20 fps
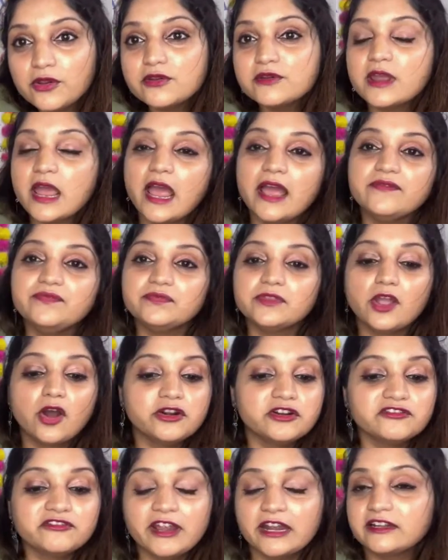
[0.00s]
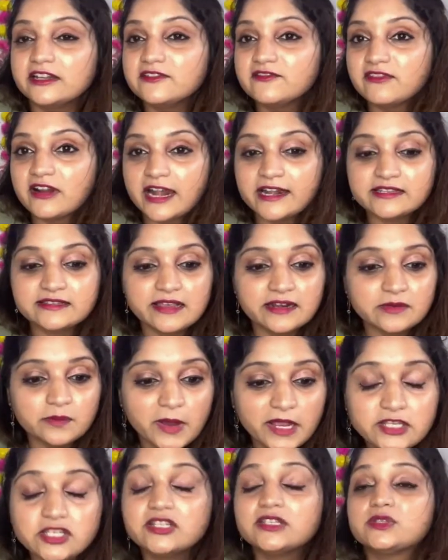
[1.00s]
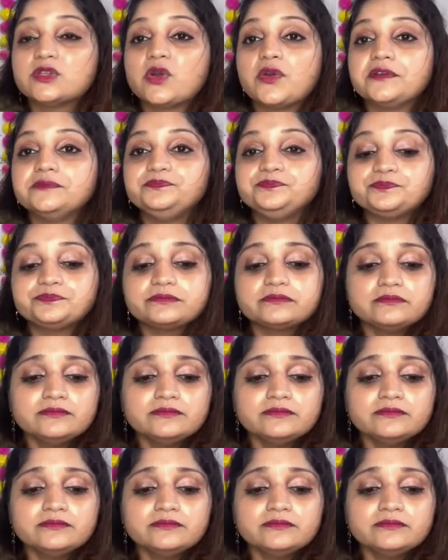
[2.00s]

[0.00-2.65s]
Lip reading: and not affecting flights that much. So